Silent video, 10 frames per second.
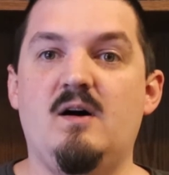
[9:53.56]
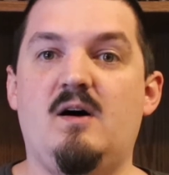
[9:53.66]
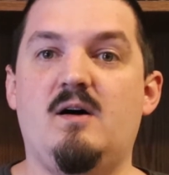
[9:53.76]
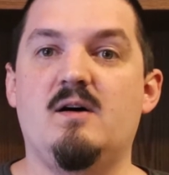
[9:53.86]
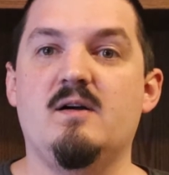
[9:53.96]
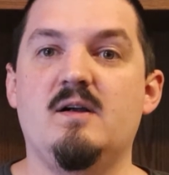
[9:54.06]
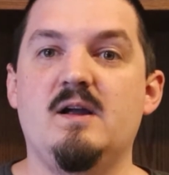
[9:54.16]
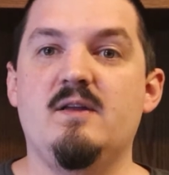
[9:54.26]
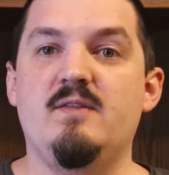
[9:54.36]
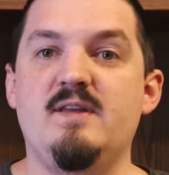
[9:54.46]
are
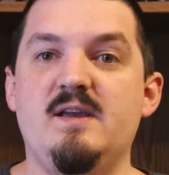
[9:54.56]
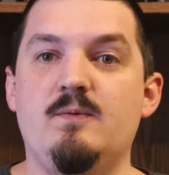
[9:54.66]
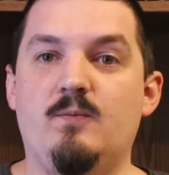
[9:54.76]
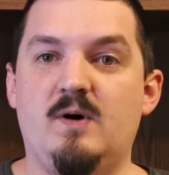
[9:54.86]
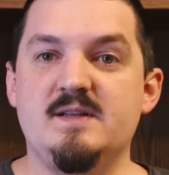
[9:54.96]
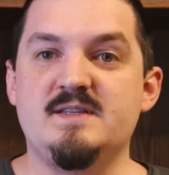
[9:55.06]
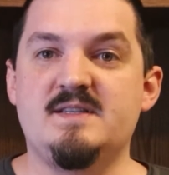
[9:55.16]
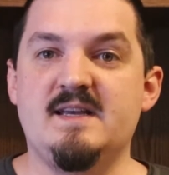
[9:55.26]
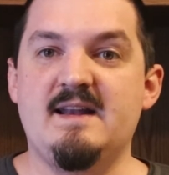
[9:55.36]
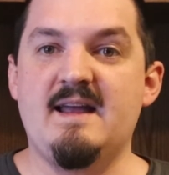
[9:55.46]
the
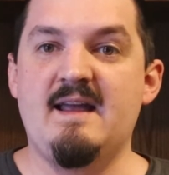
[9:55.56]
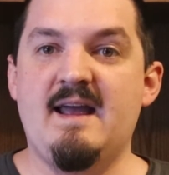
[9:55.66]
ones that